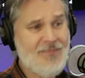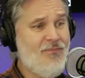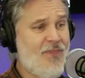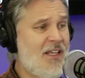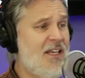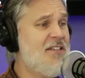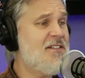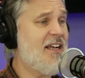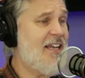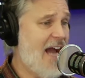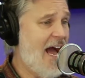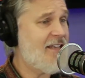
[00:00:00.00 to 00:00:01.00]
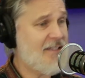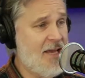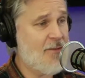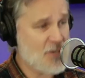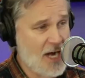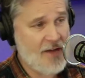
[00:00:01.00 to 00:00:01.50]
is a goddamn
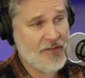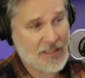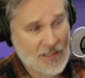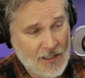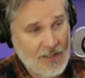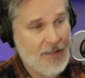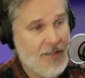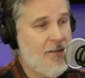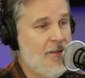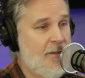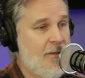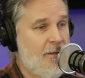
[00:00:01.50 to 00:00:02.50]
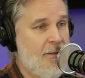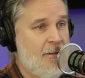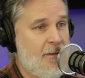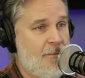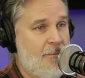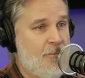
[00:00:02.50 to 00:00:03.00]
travesty,
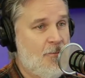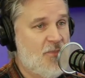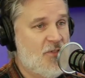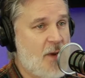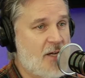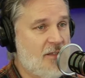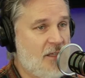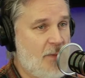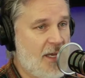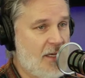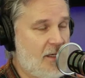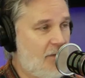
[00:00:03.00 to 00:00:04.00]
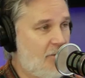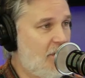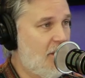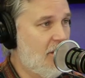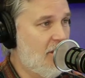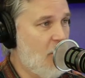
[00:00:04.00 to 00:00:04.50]
especially being a, a
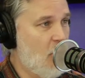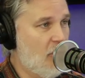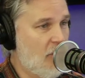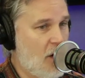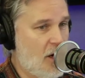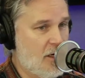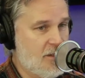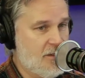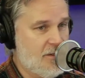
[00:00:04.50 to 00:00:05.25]
local artist.